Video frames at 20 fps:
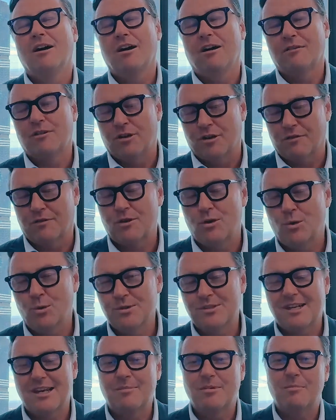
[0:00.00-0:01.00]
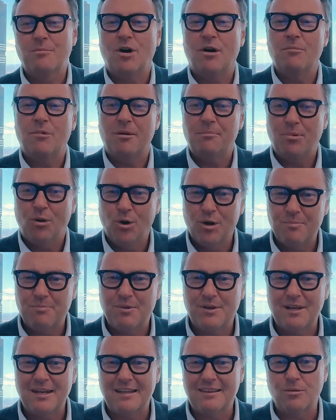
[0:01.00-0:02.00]
of course, my point
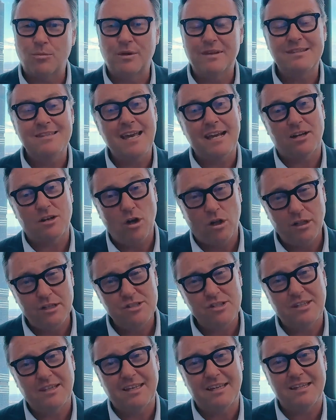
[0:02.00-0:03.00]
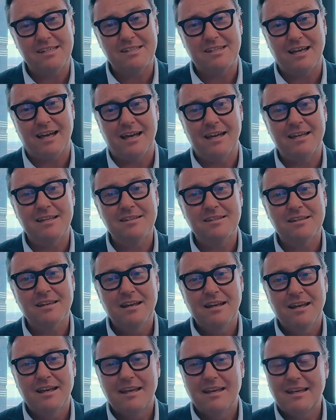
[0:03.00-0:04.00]
being that with technology these days,
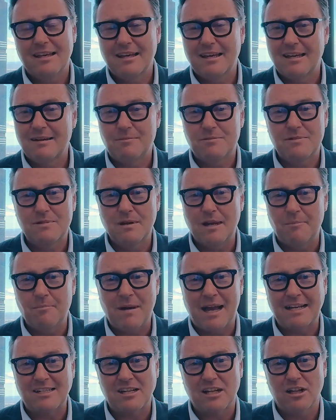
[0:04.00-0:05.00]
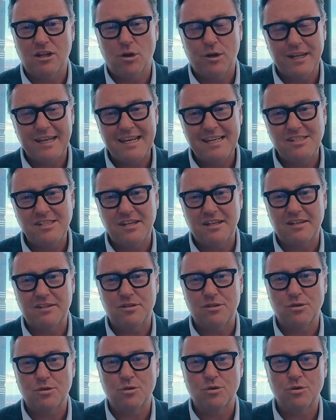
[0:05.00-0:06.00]
it makes it a lot easier
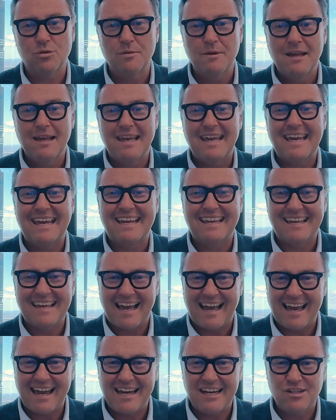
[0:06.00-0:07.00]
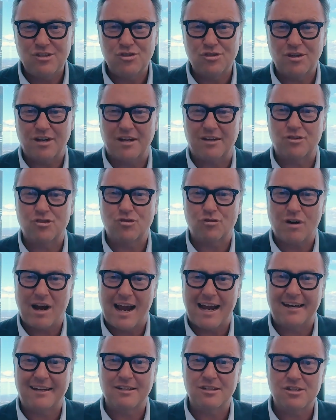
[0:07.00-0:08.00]
to engage and
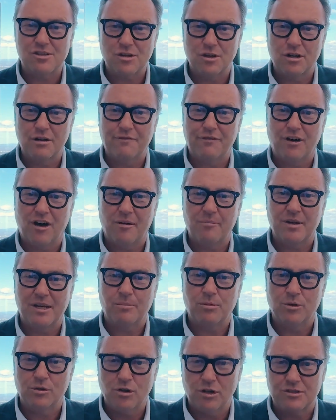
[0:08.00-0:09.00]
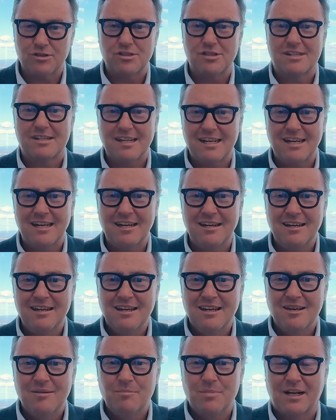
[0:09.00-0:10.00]
train and certify people, not just here,
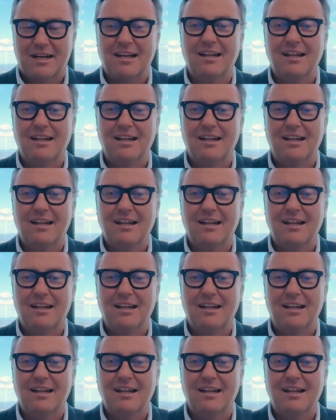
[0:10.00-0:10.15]
but